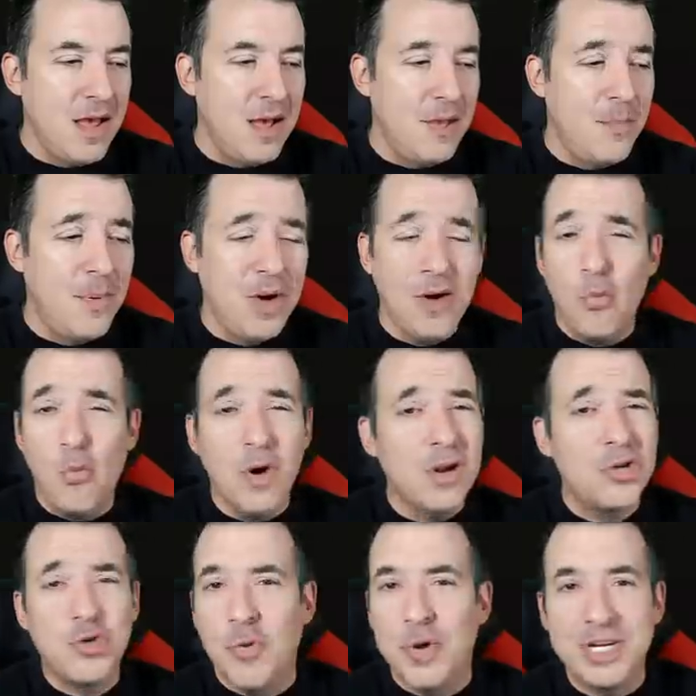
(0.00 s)
but
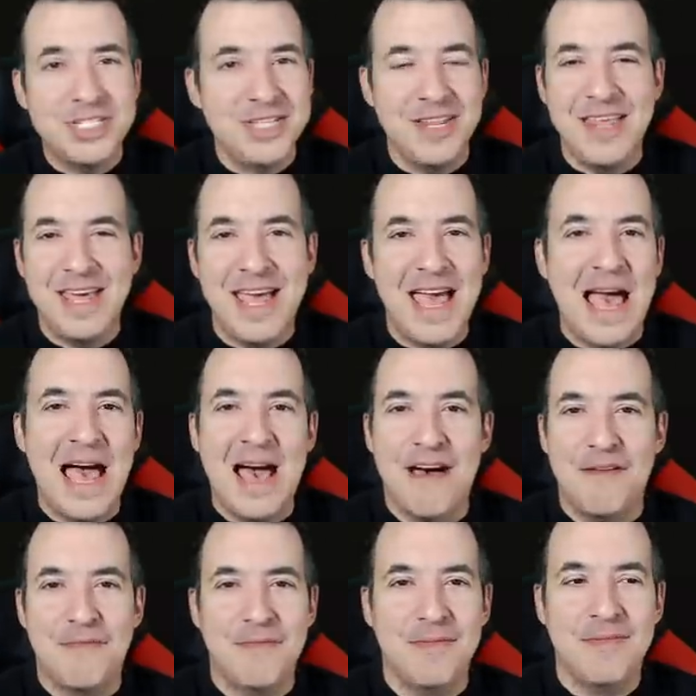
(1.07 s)
what choice did they
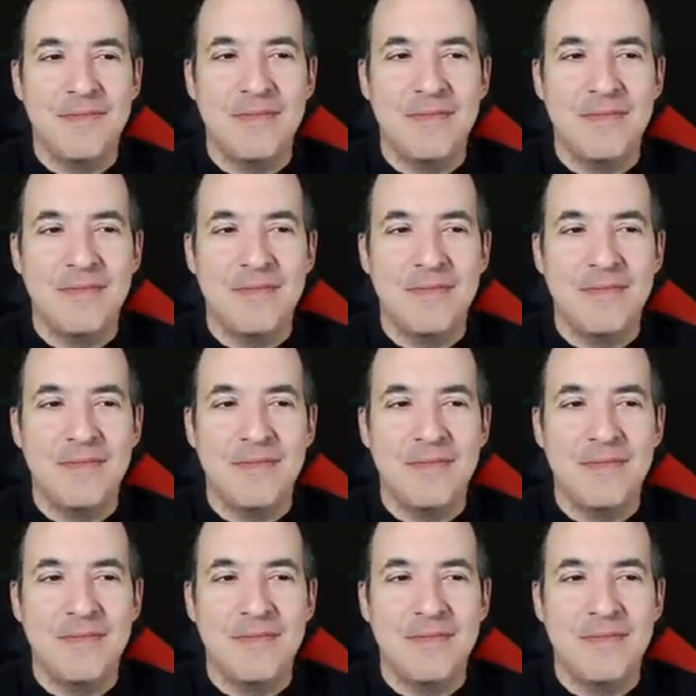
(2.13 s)
have?